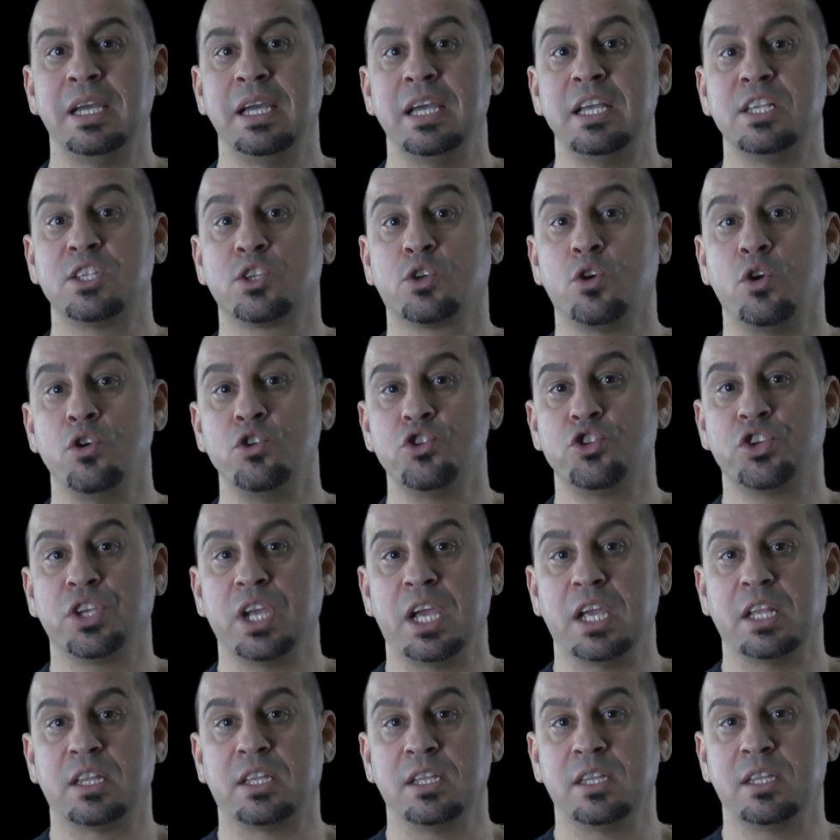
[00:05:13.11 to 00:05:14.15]
is
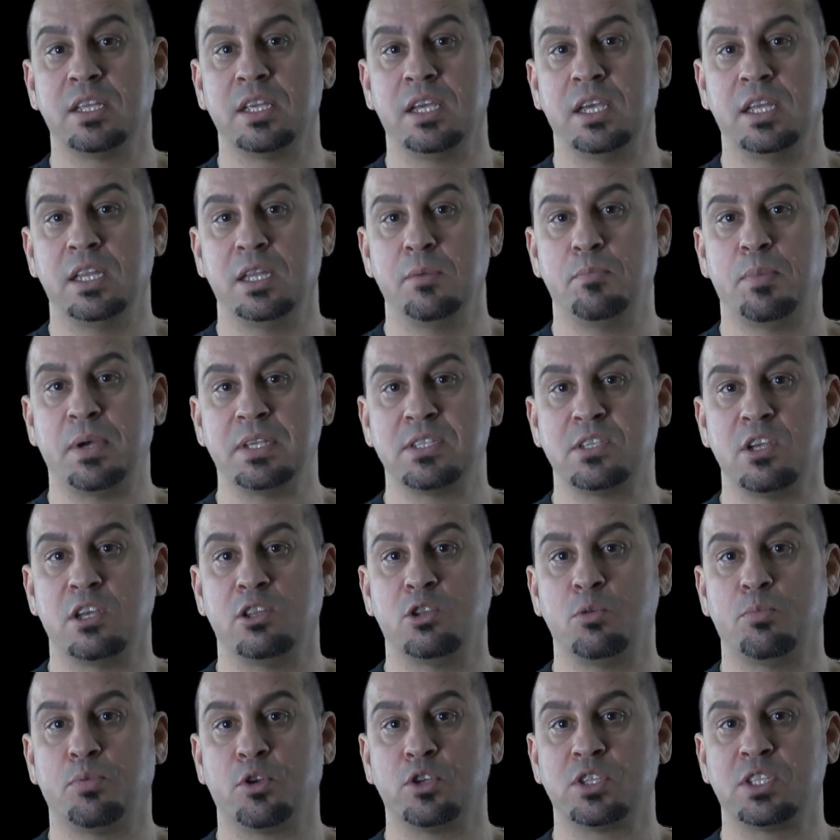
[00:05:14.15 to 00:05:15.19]
conjugated in the
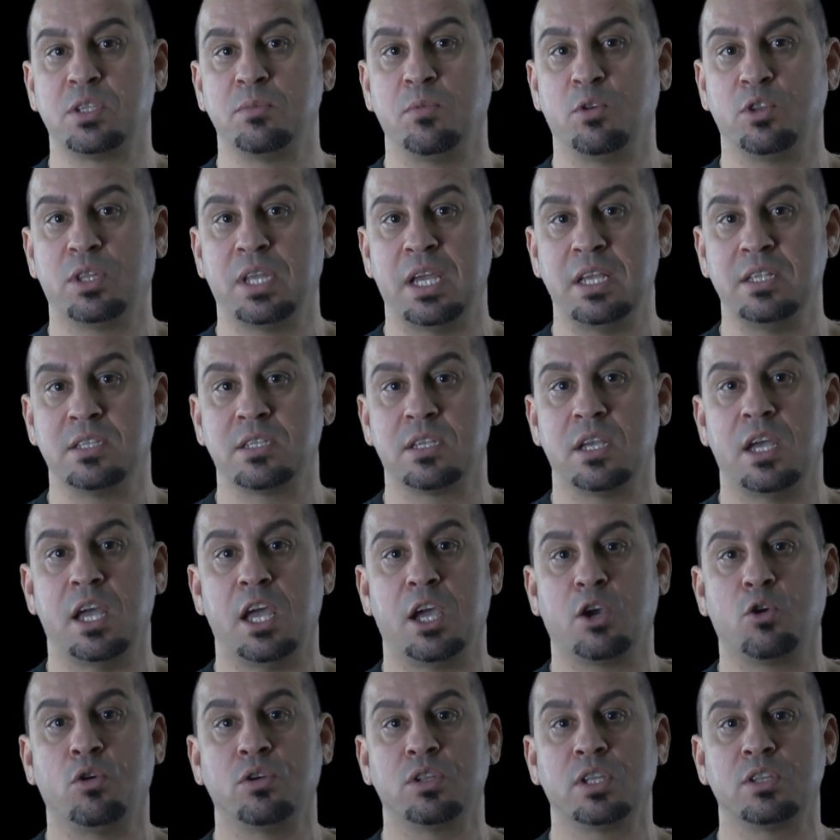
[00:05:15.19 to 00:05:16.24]
passato prossimo tense
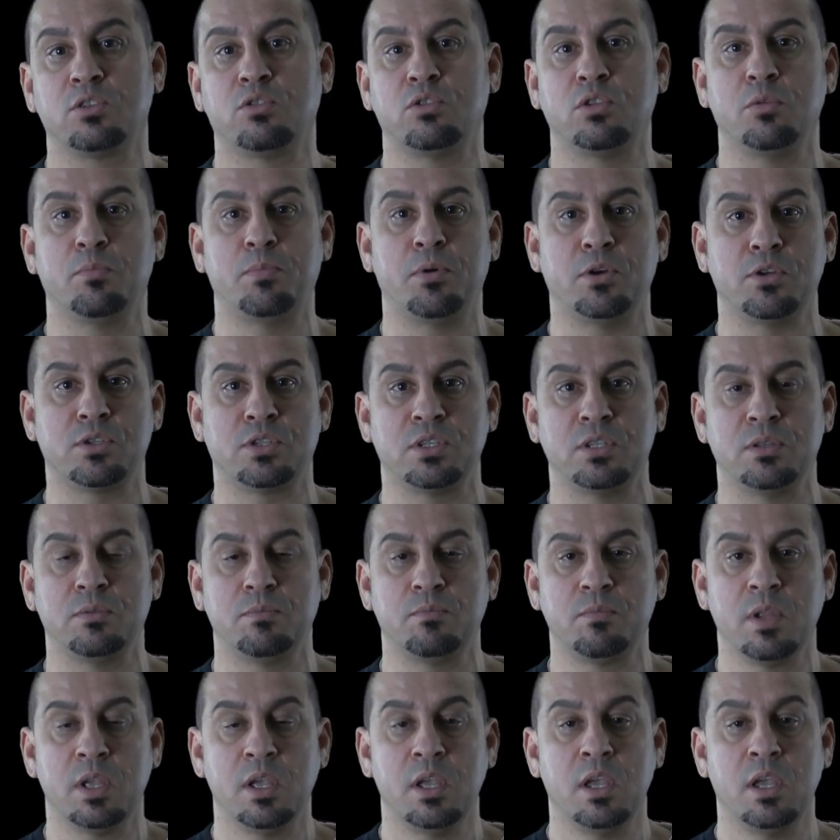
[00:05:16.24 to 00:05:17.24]
according to the person.